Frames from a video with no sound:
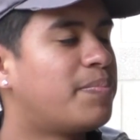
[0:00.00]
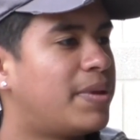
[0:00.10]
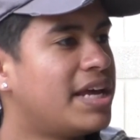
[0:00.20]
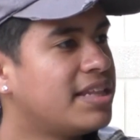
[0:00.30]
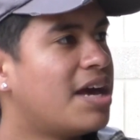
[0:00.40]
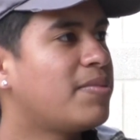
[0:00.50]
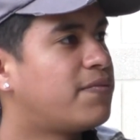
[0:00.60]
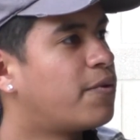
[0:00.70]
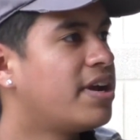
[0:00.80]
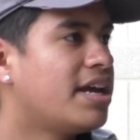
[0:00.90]
plan that
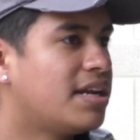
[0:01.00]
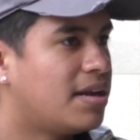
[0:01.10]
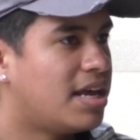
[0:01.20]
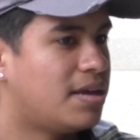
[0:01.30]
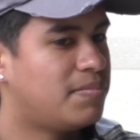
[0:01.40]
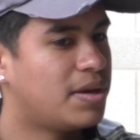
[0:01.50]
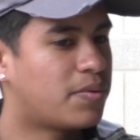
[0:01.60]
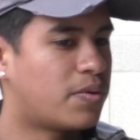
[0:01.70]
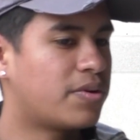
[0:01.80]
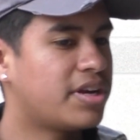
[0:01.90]
beforehand and be
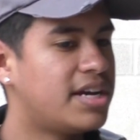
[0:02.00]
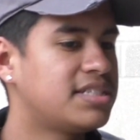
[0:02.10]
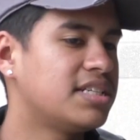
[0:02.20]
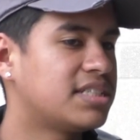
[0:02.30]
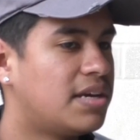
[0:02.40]
able to organize things,